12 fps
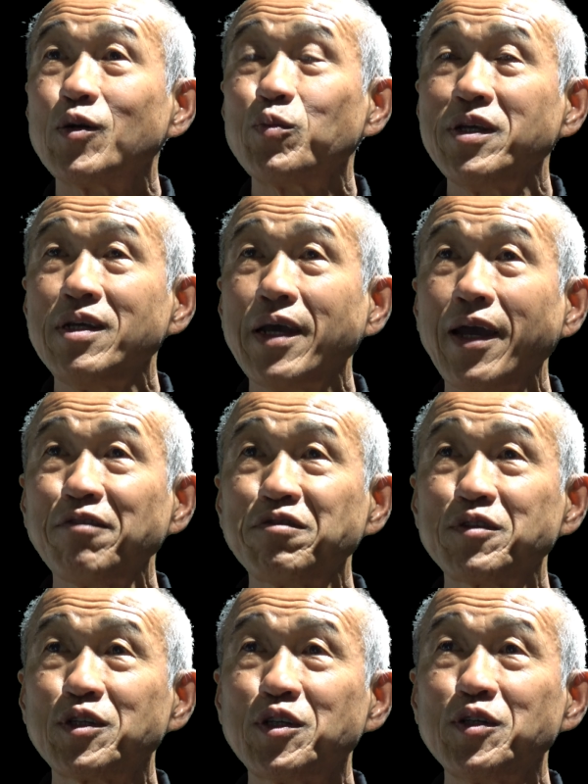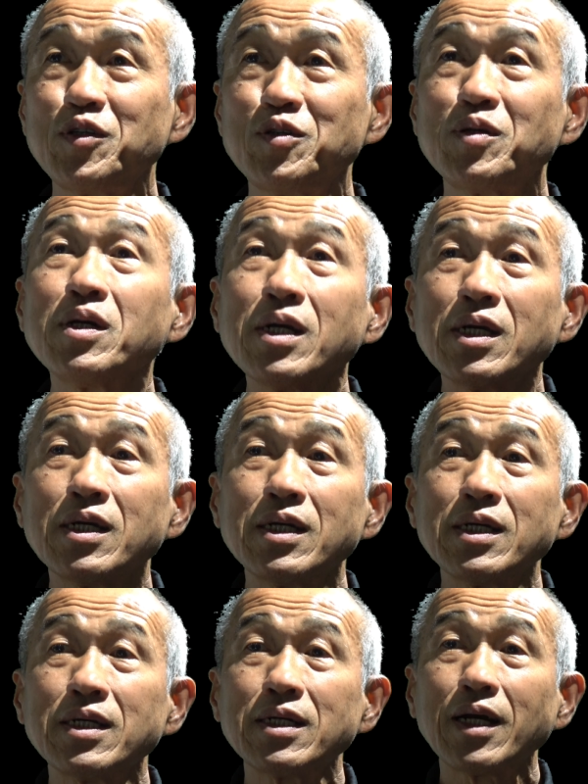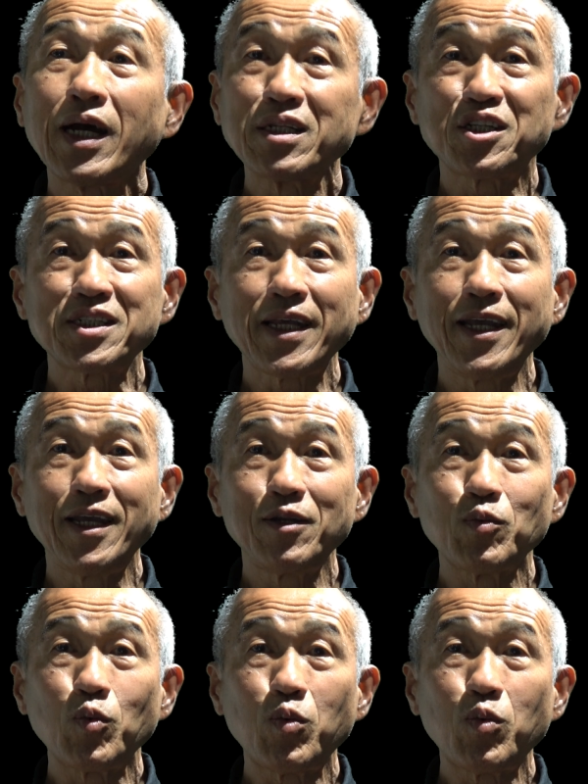we have to understand